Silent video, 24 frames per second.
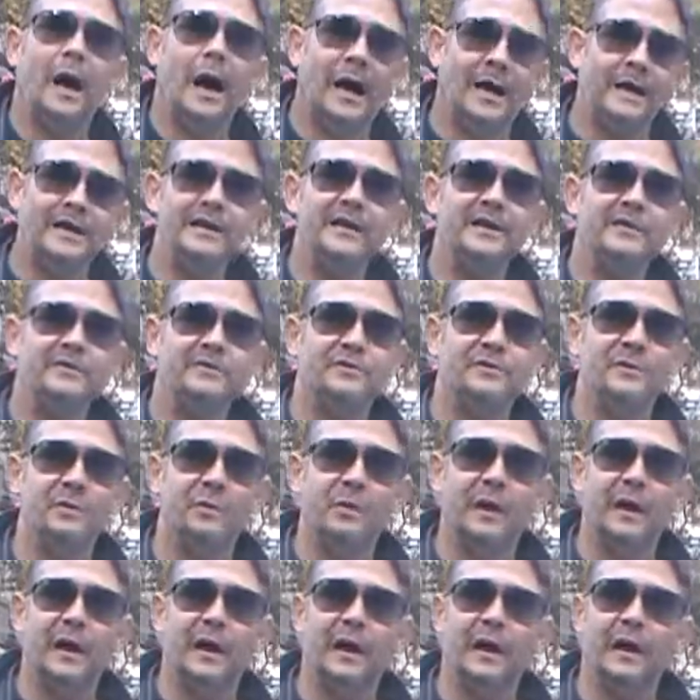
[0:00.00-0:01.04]
I need
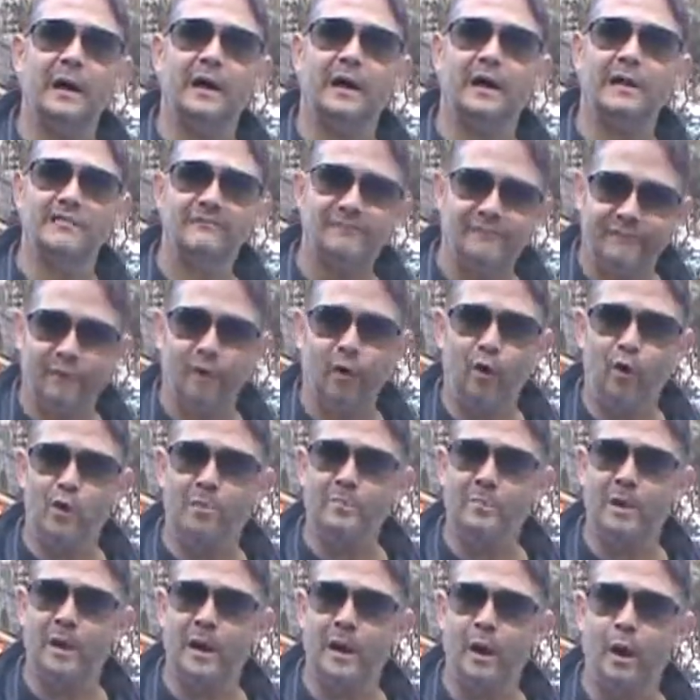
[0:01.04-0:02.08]
to
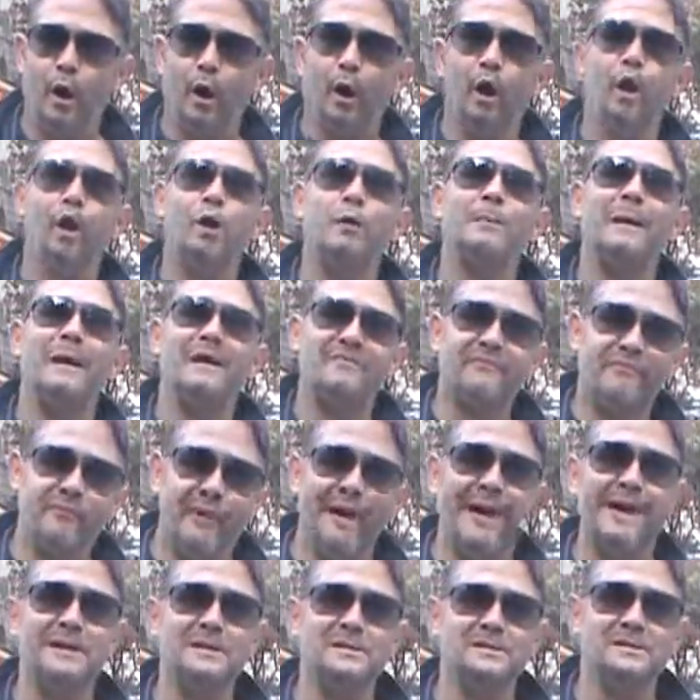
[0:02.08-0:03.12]
inform all my
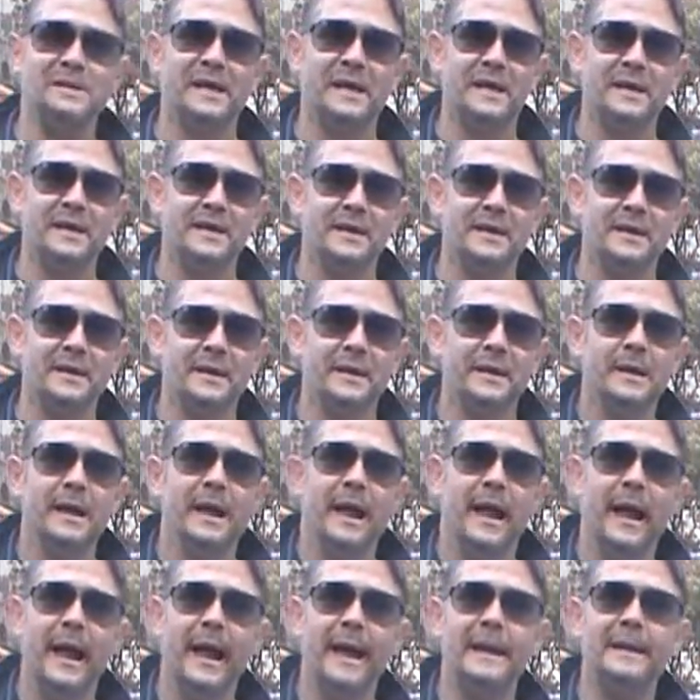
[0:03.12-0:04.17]
friends and
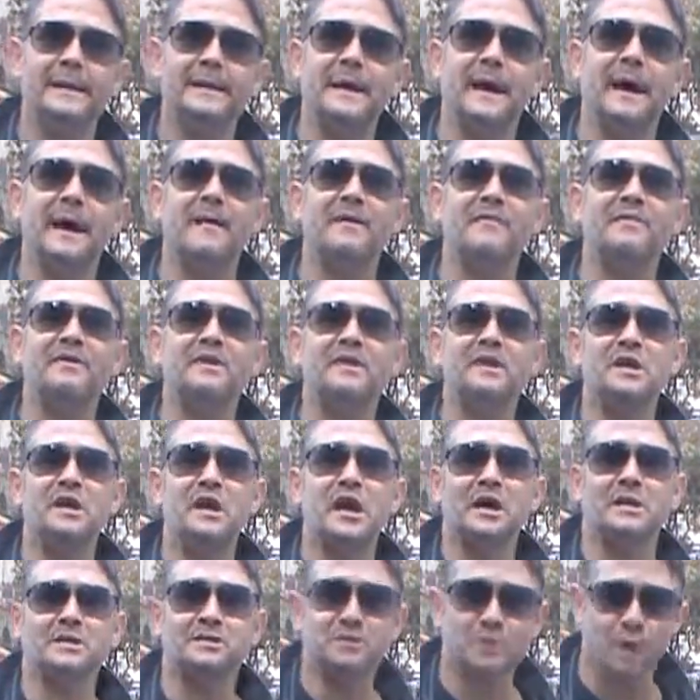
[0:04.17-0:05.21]

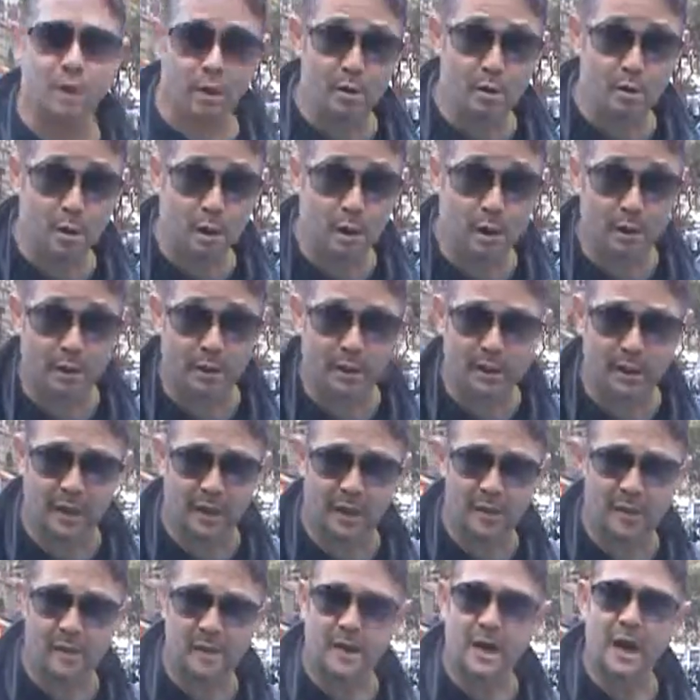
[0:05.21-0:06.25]
the
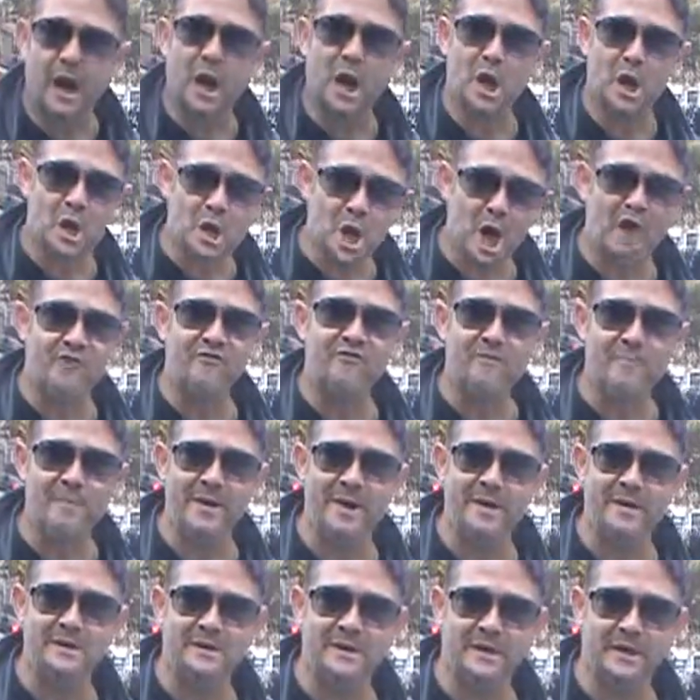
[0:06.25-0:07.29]
so-called
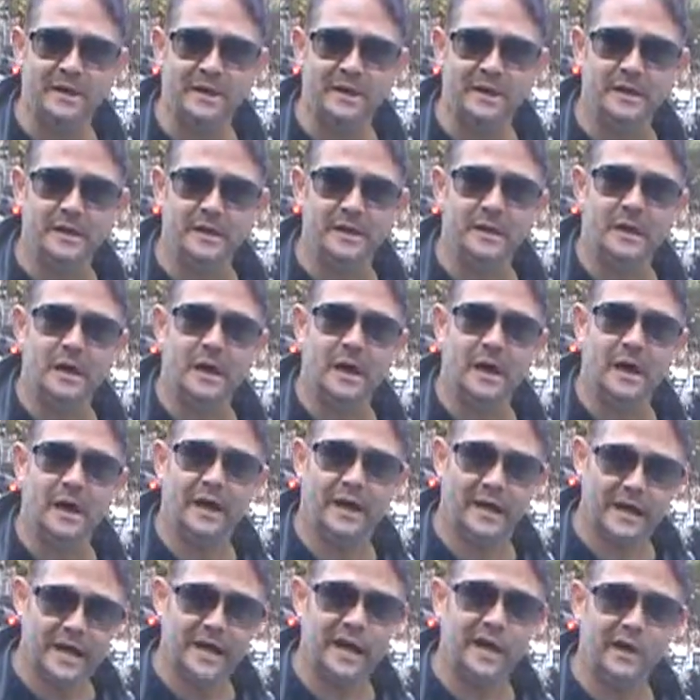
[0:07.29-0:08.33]
government
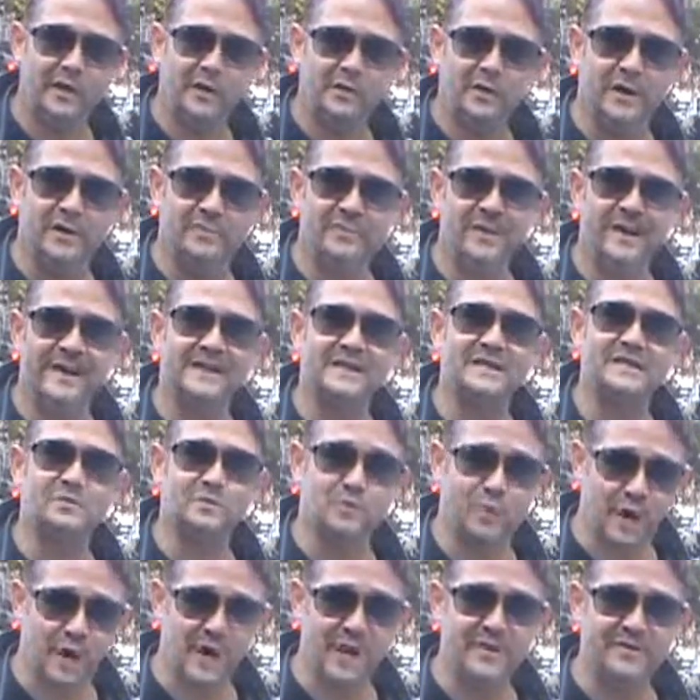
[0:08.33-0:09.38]
here that is
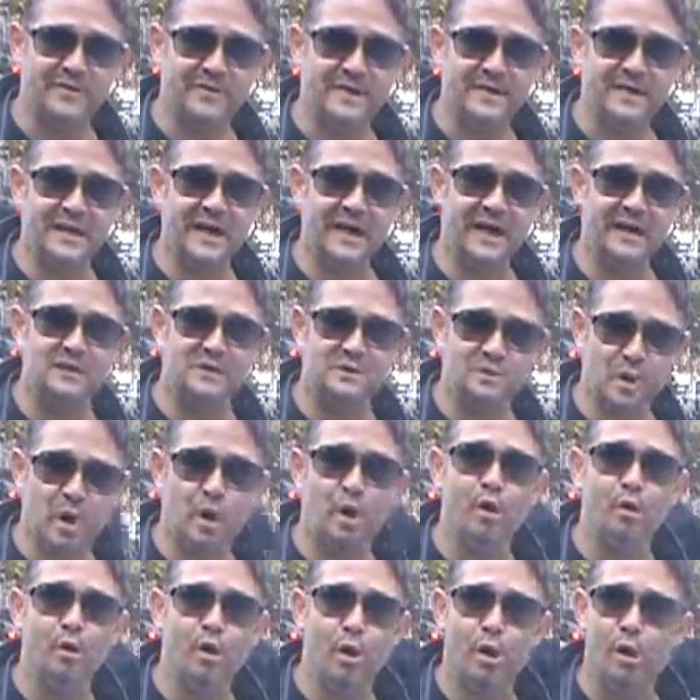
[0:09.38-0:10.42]
running the
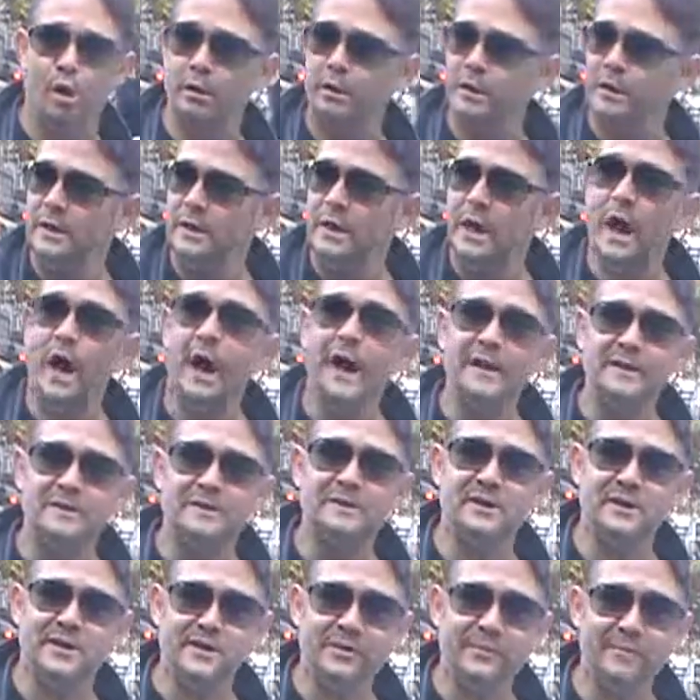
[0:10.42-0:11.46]
so-called
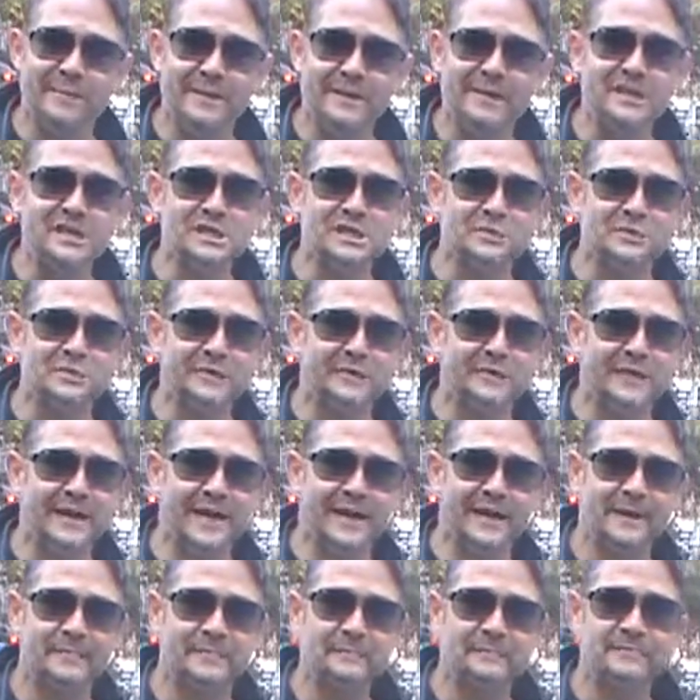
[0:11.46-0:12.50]
Interior Ministry
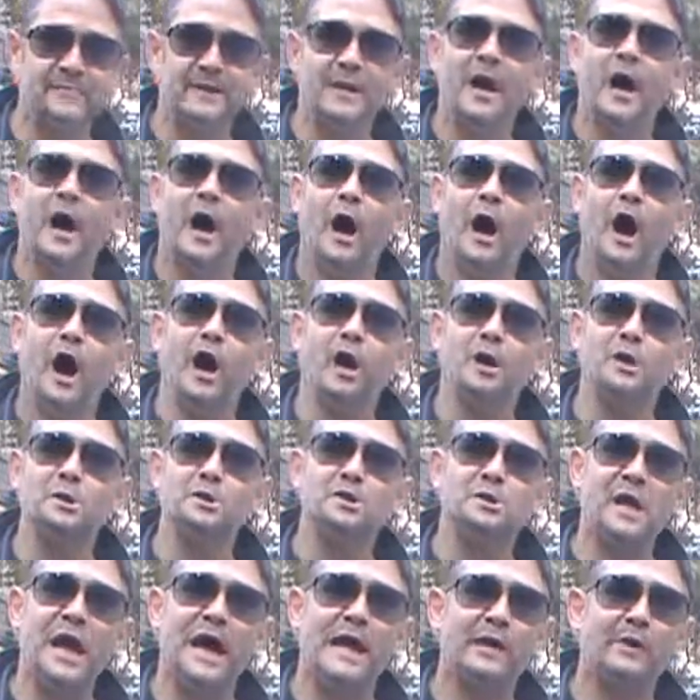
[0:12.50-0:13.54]
that on
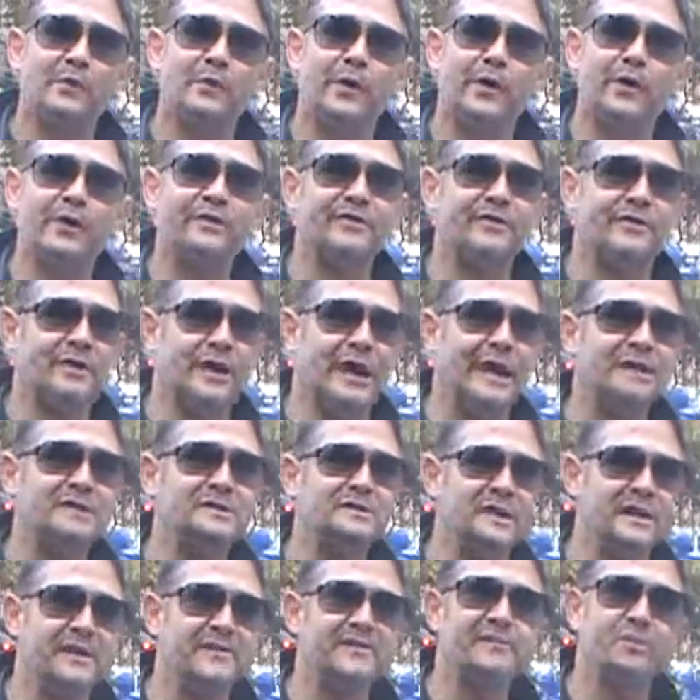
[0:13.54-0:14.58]
January the
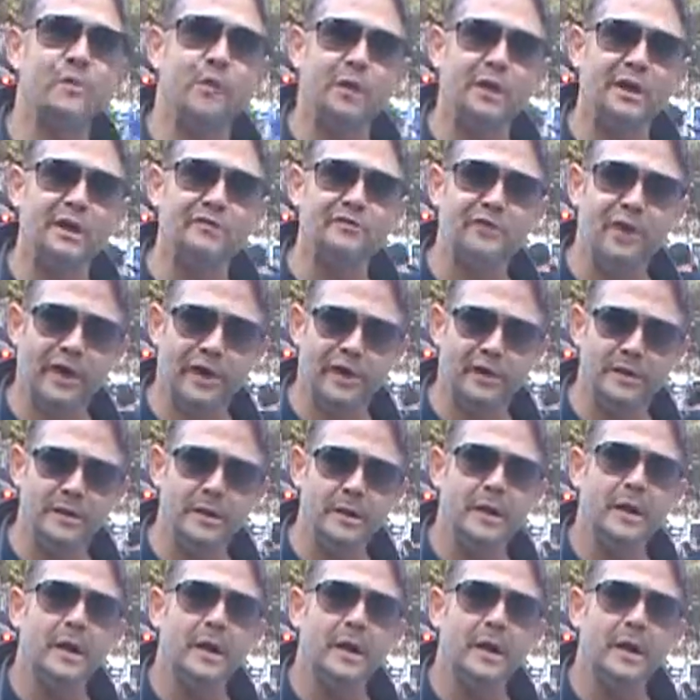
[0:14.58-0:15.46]
19th, 2010,